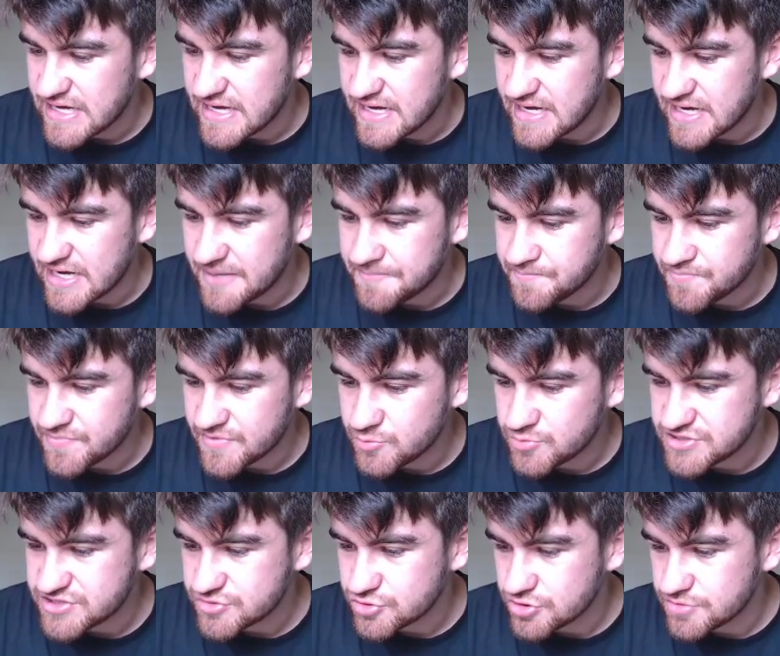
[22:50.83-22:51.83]

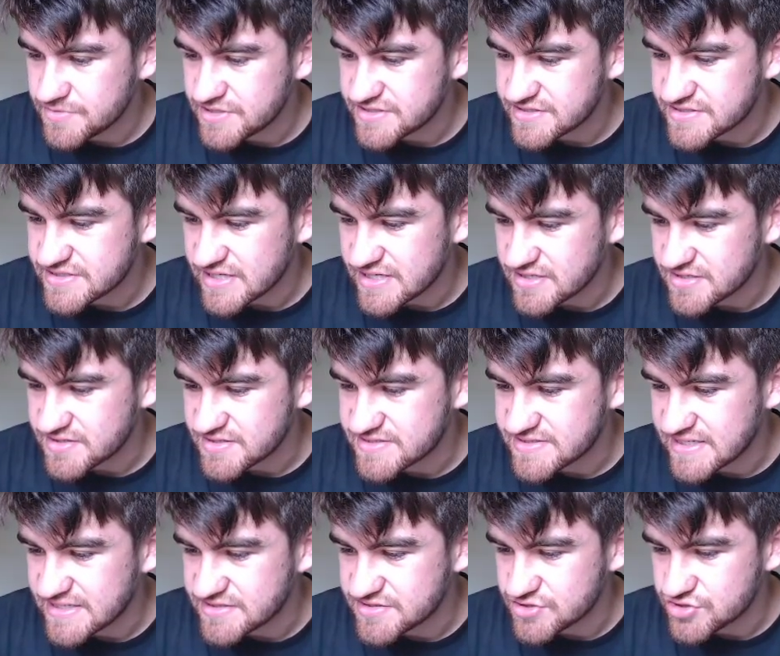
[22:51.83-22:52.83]
We saw him in the start of the
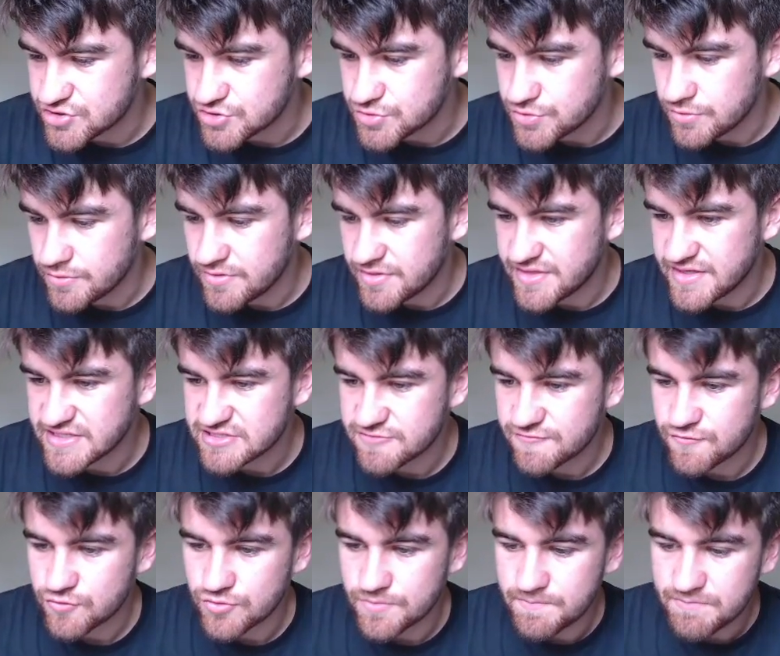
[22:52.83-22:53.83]
season do this
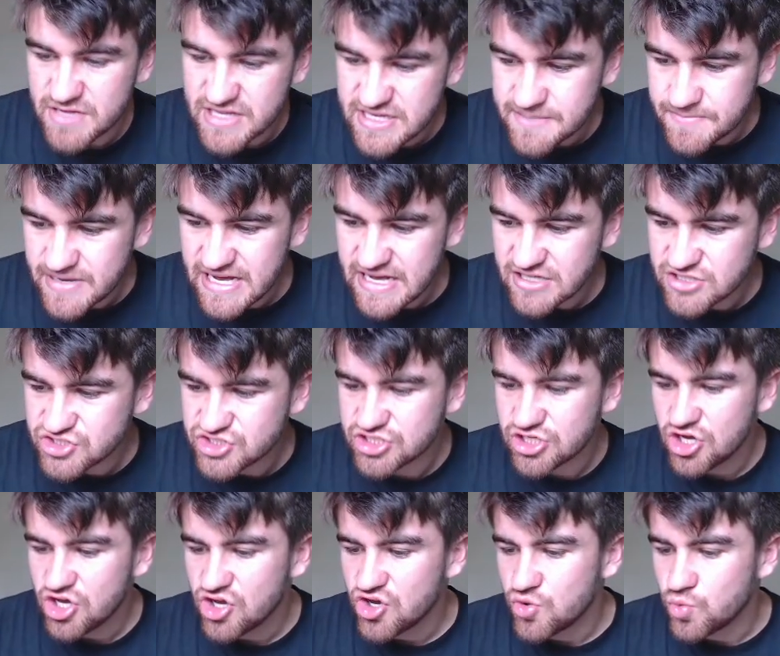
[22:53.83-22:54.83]
for a mini patch
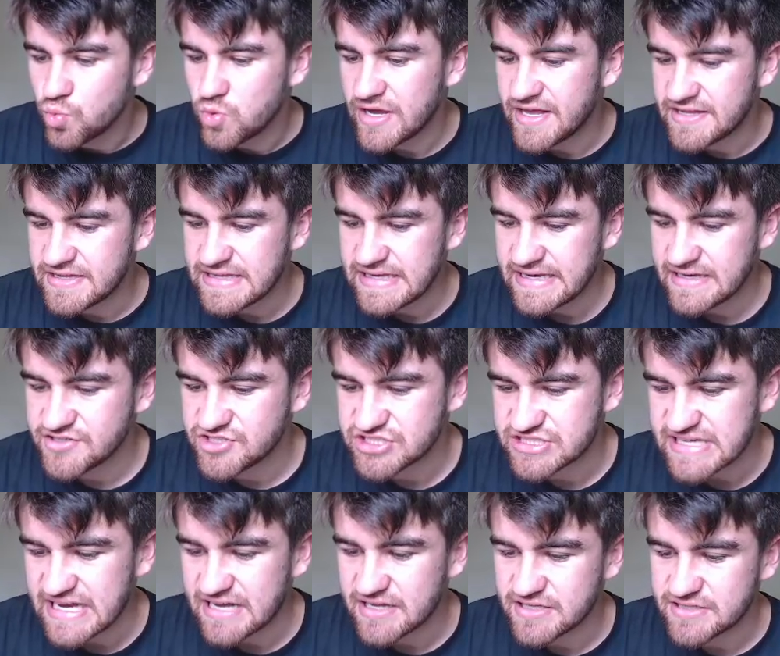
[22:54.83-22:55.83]
when he
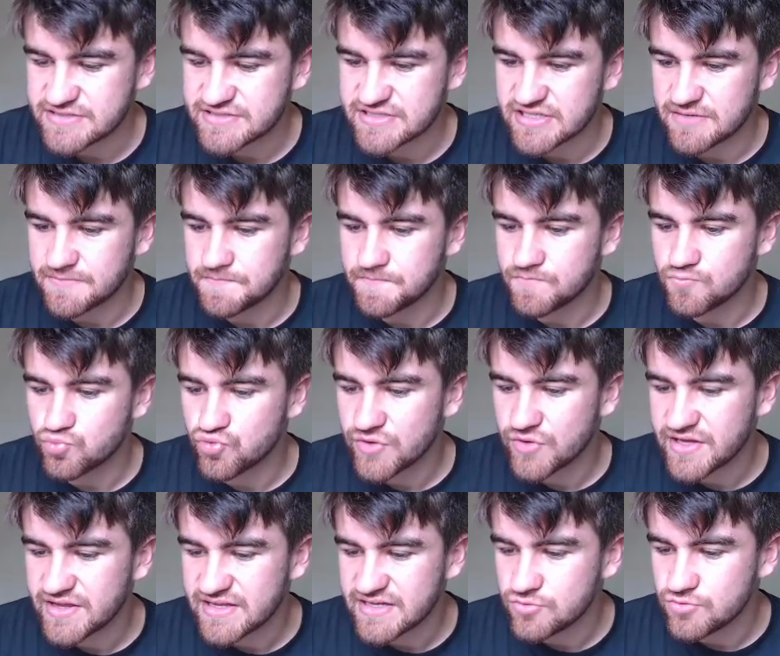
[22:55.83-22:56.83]
just had some
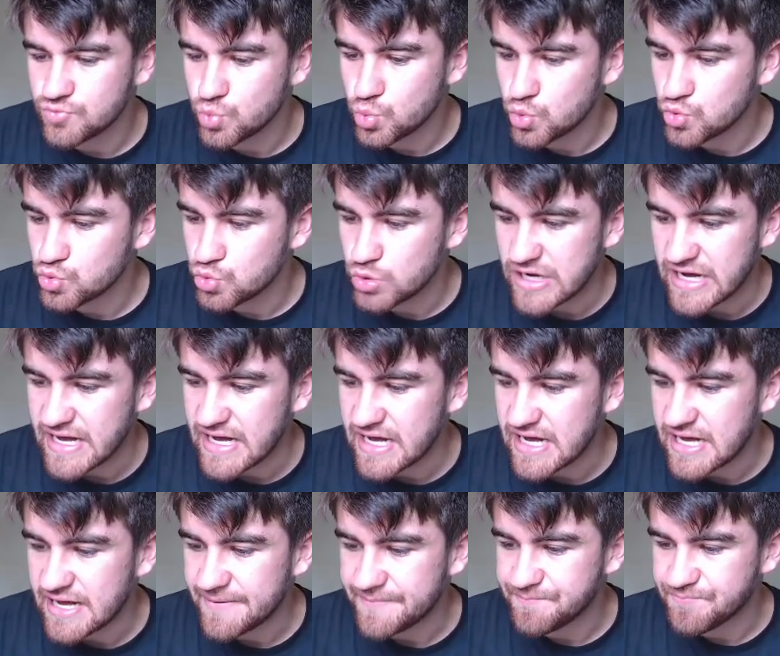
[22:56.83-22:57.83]
really
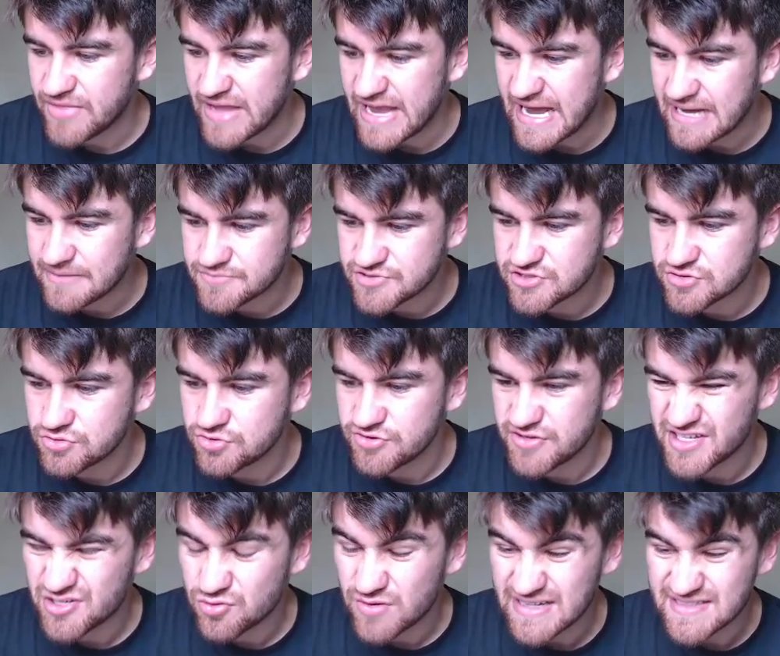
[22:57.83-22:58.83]

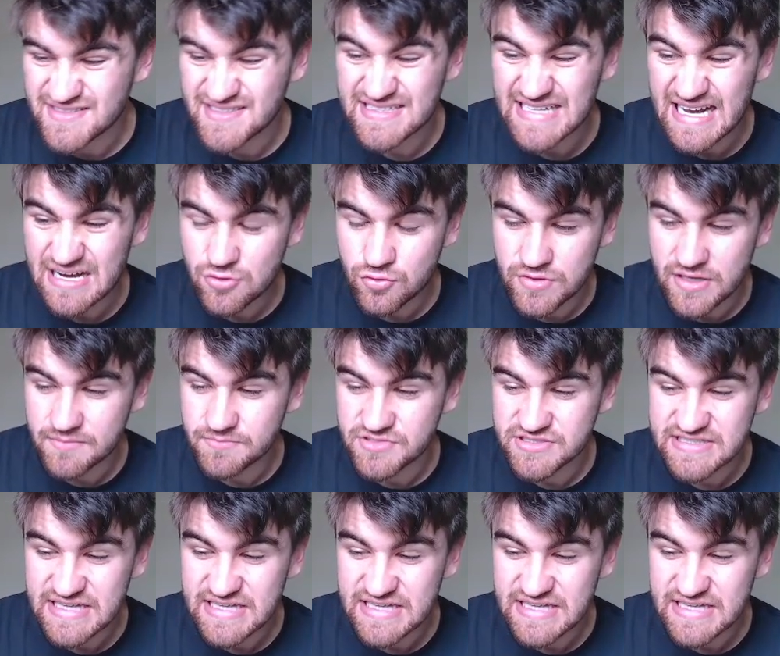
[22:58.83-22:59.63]
absolutely crazy tackle numbers,